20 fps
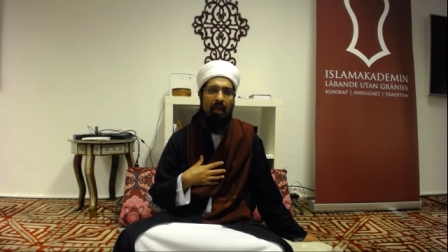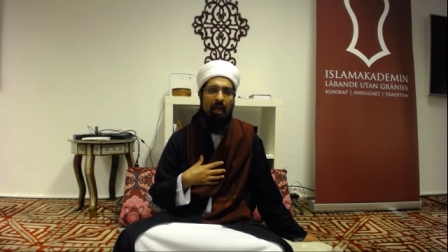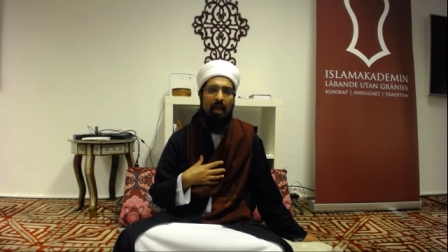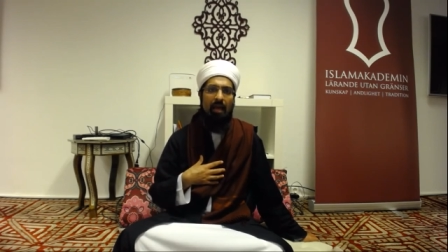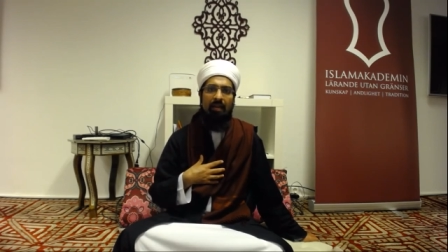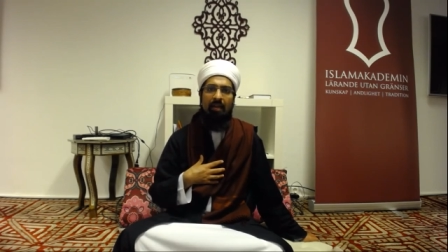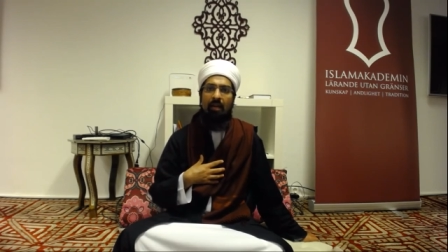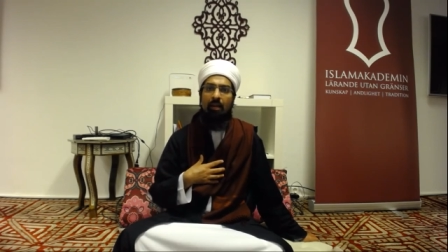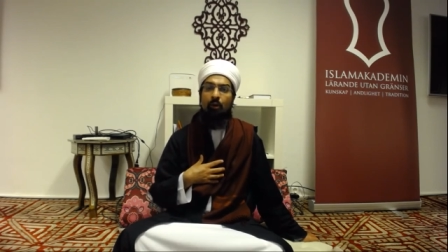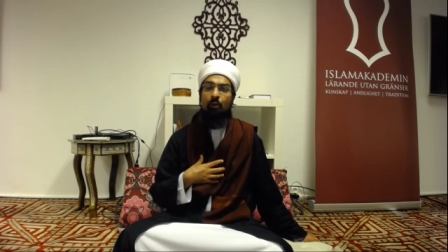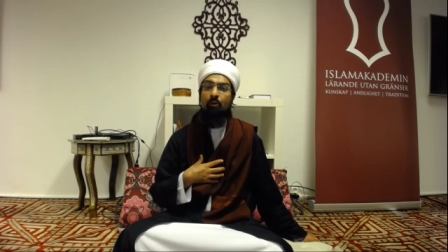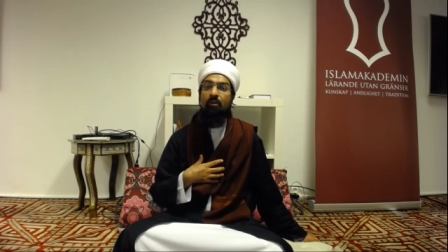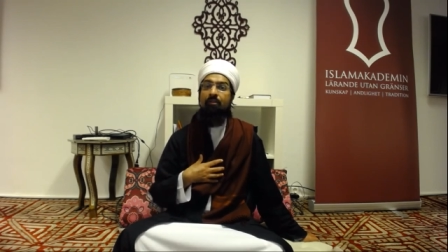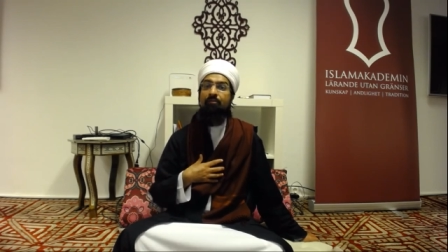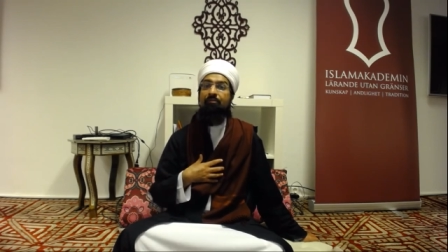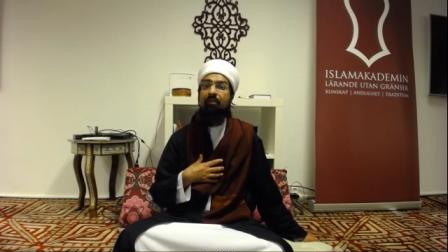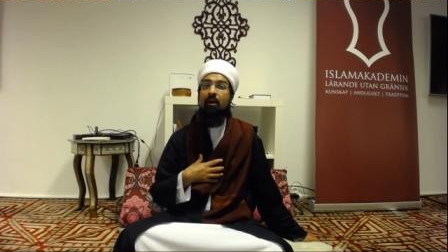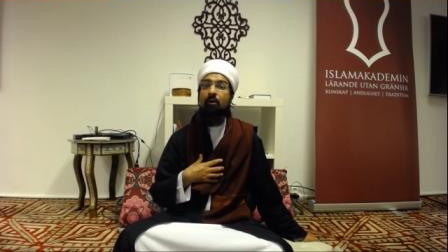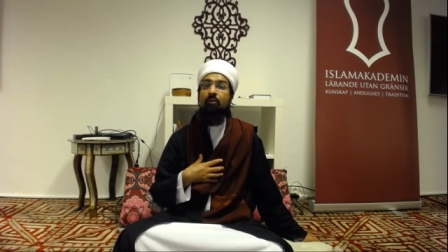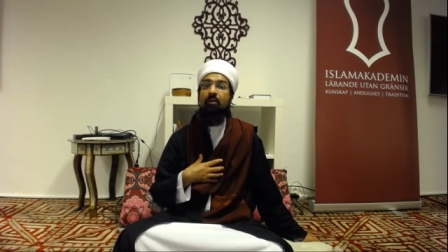and I only
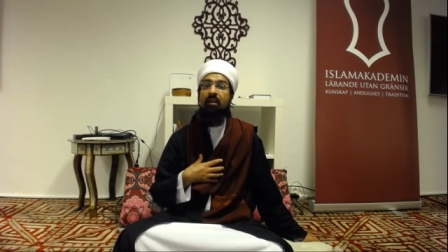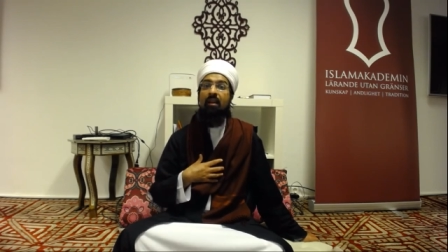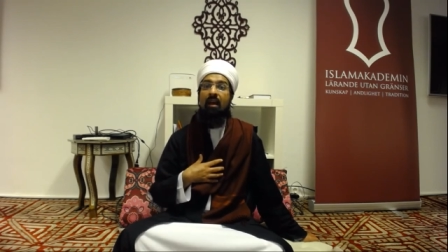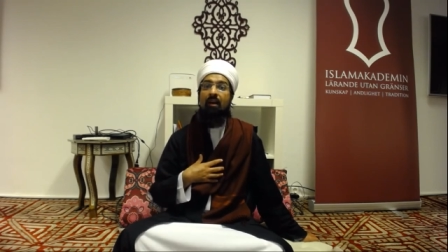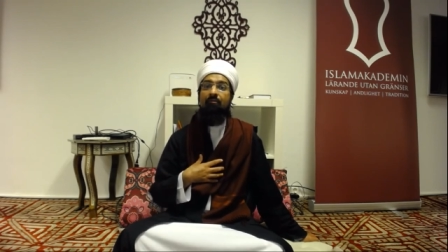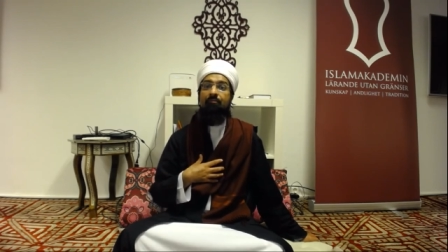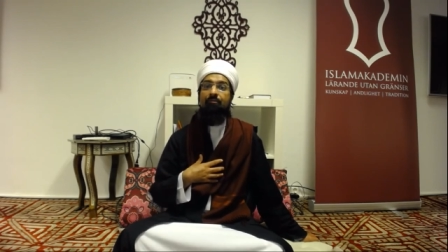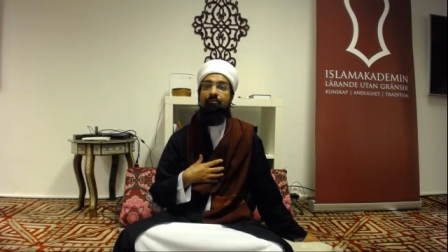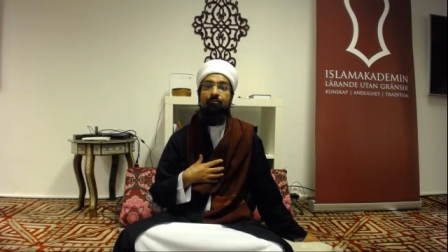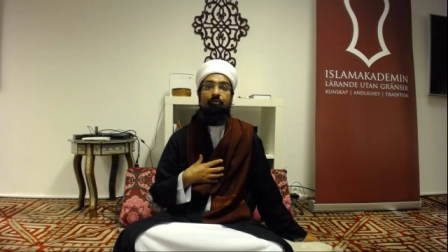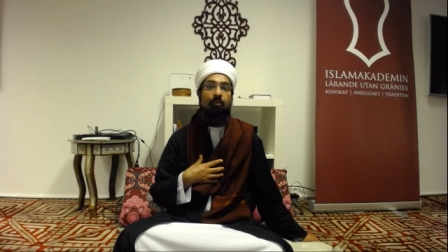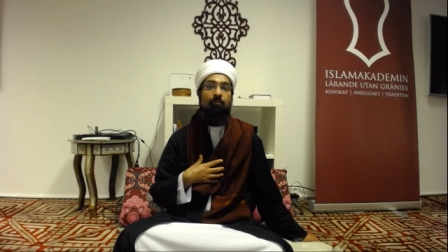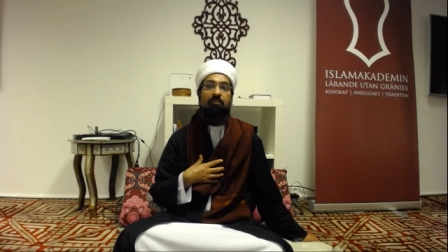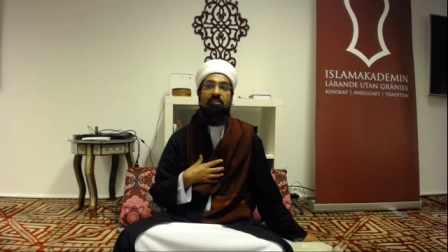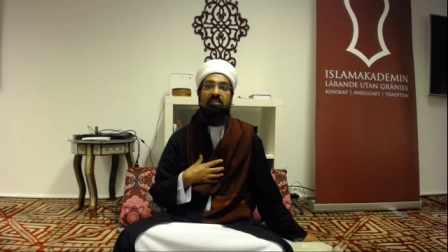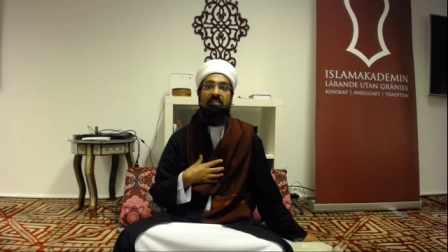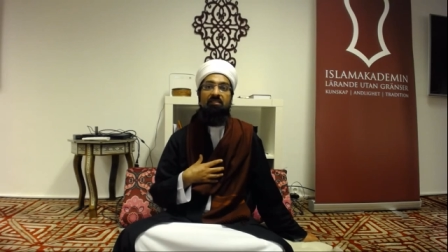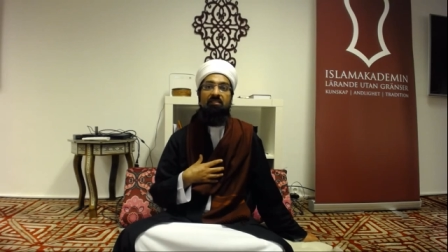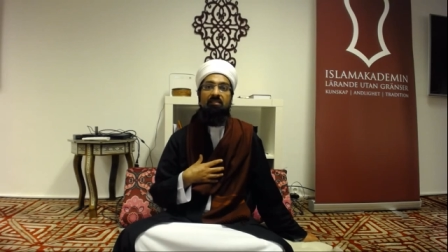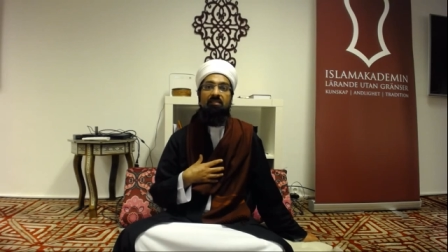found love from
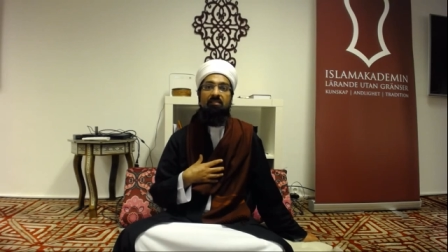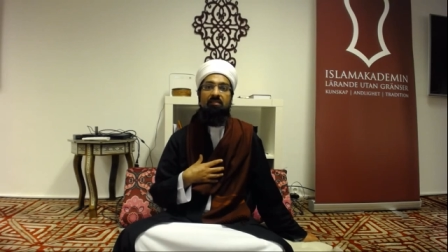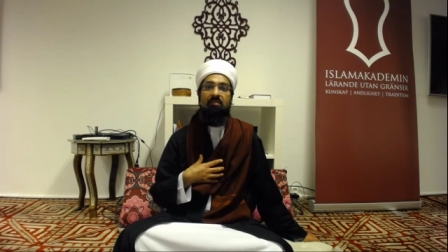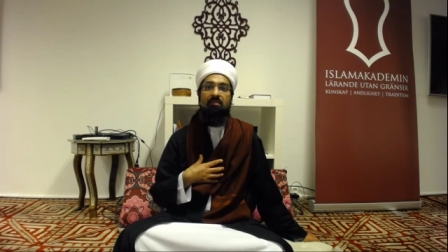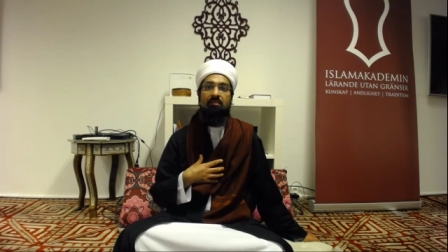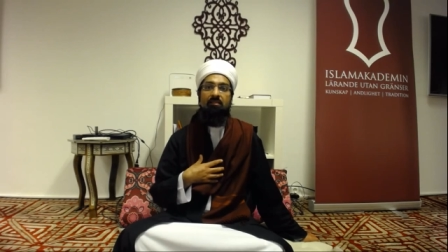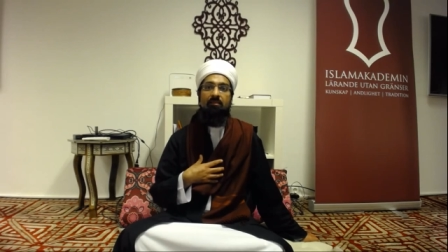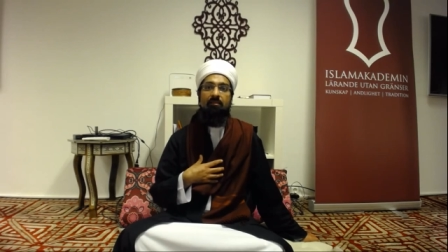Jesus.